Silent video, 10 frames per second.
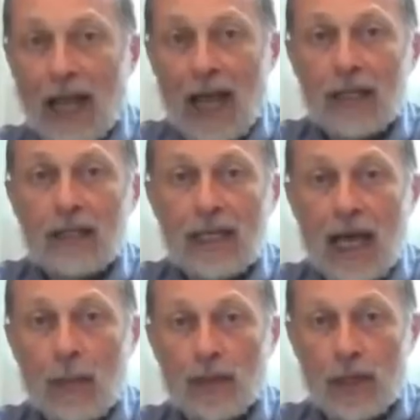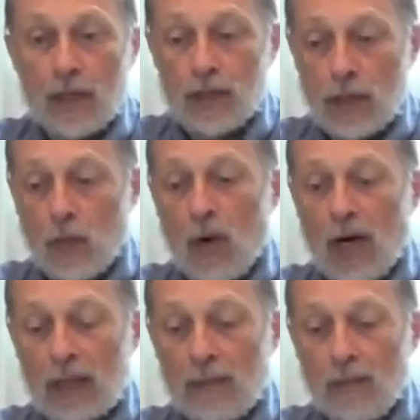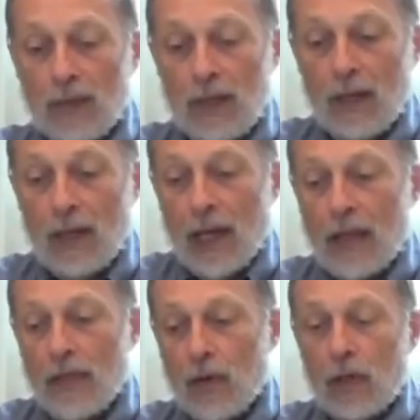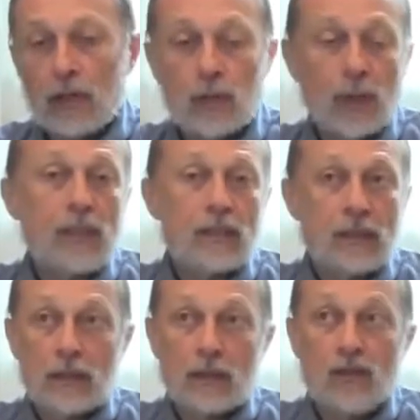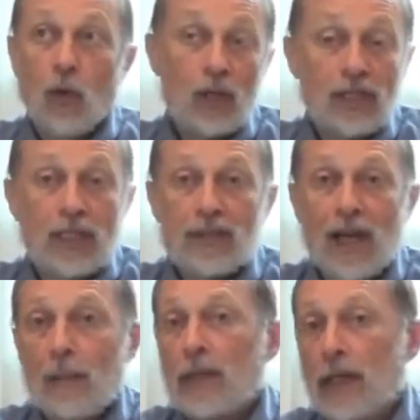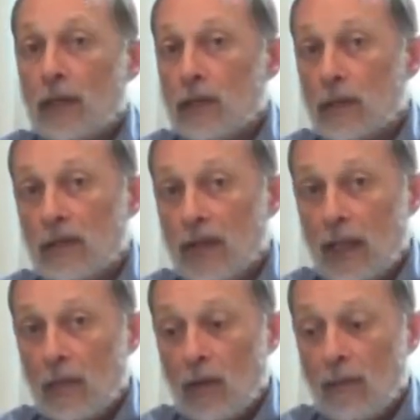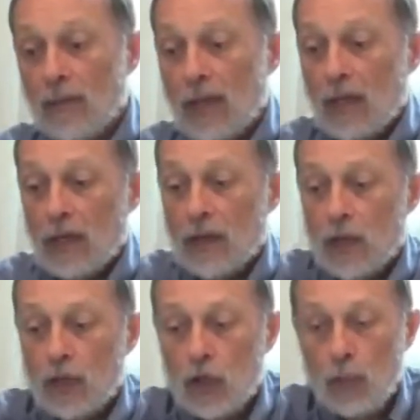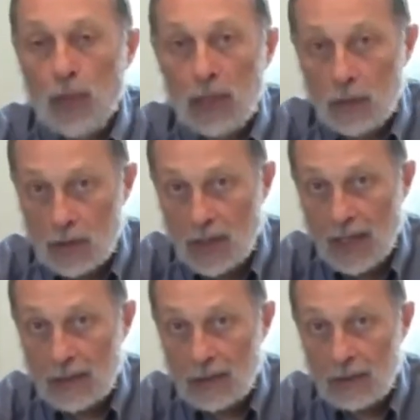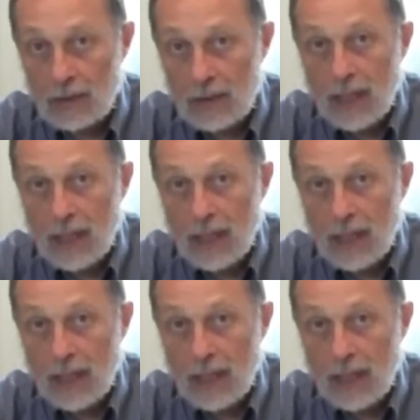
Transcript: to add the applicators that you want and there are three, four sets of applicators that are available. There are two pillow sizes,